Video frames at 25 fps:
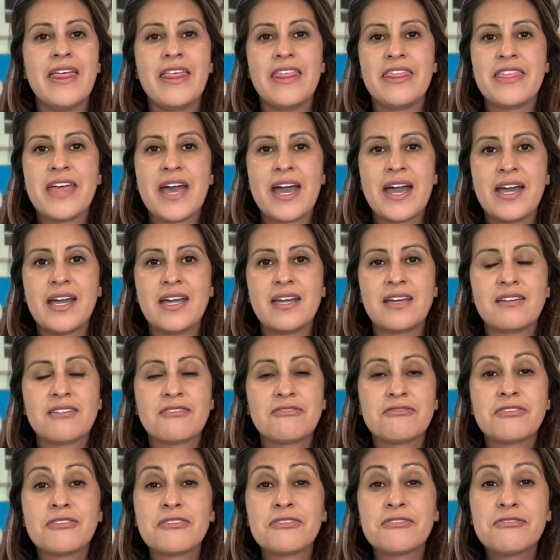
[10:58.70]

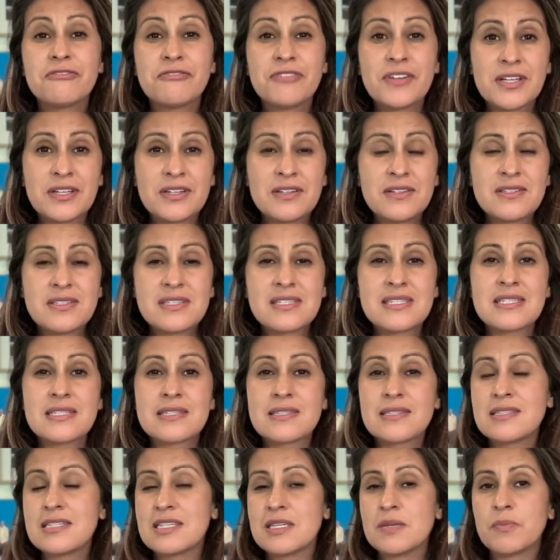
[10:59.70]
that fulfills
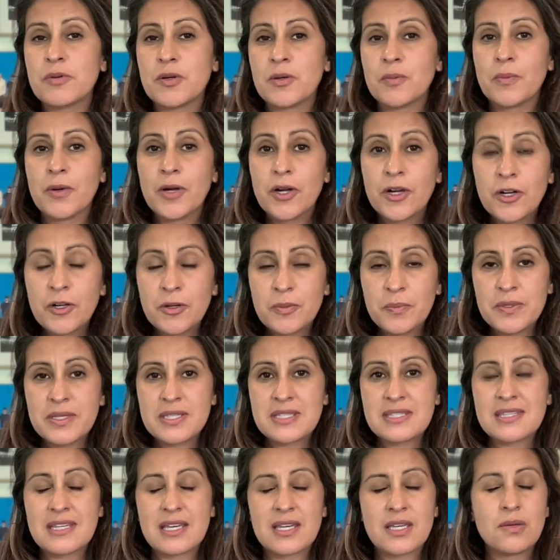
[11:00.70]
this deeper
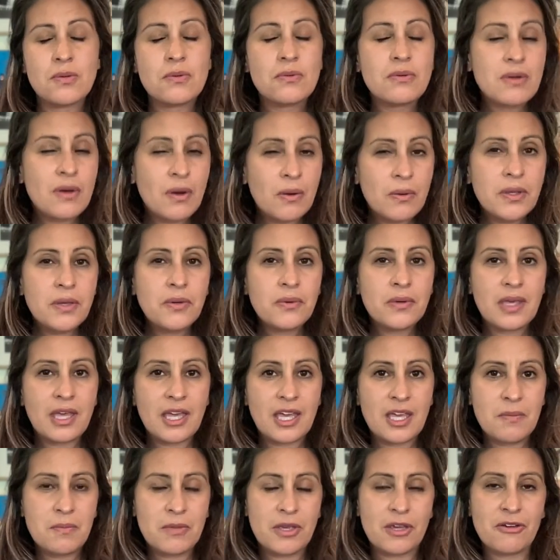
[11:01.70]
purpose that you know you
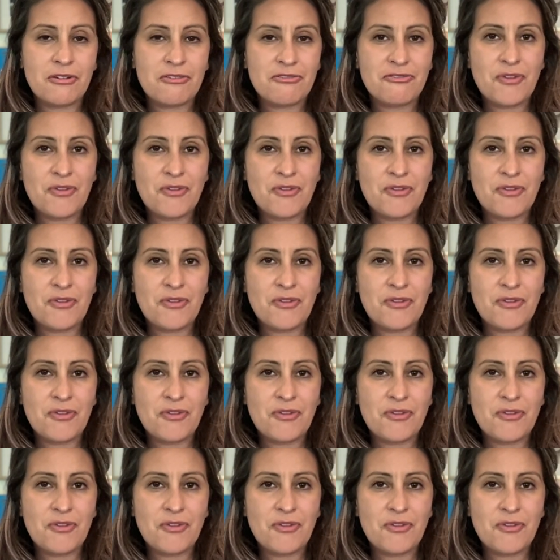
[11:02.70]
came here